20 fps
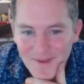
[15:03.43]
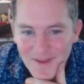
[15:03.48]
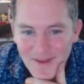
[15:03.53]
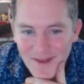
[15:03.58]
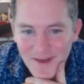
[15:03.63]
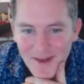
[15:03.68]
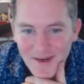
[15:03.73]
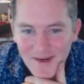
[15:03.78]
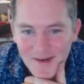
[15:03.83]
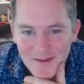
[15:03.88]

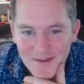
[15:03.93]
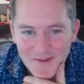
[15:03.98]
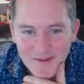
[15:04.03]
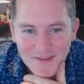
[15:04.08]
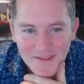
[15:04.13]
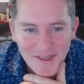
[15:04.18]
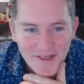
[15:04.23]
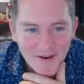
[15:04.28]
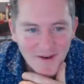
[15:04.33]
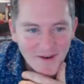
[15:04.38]
And it looks
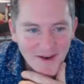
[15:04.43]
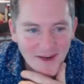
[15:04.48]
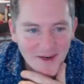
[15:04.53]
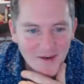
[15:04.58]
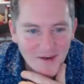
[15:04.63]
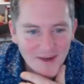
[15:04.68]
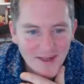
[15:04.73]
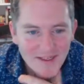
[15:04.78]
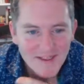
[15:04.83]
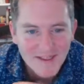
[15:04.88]
like our
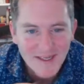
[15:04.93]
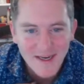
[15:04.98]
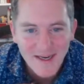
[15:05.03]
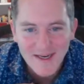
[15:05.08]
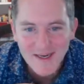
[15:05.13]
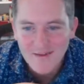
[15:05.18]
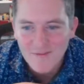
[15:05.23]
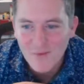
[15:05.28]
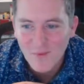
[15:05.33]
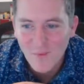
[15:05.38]
internet's kind
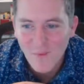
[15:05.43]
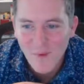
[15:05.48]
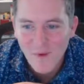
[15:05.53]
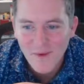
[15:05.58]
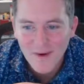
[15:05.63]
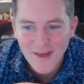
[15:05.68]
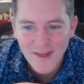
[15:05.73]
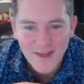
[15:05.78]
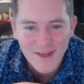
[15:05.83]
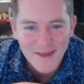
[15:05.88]
of
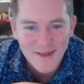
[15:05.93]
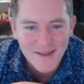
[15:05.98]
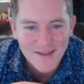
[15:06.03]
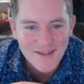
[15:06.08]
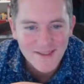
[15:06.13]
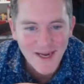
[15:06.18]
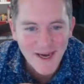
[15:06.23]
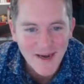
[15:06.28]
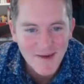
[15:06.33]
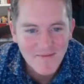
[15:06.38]
wonky because
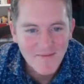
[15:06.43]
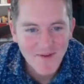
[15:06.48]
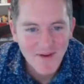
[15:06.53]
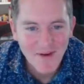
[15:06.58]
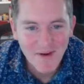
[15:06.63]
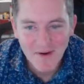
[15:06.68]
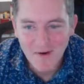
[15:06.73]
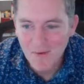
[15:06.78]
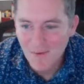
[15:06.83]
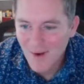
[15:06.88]
I'm very
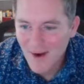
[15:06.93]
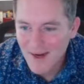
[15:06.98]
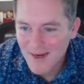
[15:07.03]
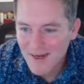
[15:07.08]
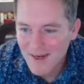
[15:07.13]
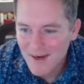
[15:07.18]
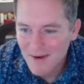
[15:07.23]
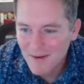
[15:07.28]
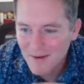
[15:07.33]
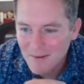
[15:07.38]

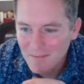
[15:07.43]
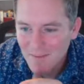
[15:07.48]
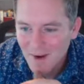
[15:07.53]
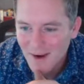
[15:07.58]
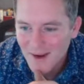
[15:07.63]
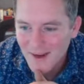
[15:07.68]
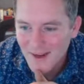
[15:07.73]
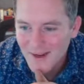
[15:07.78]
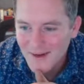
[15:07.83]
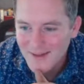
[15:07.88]
grainy on my
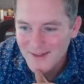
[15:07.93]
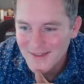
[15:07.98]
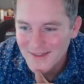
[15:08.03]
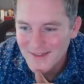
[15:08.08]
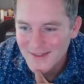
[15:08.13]
end.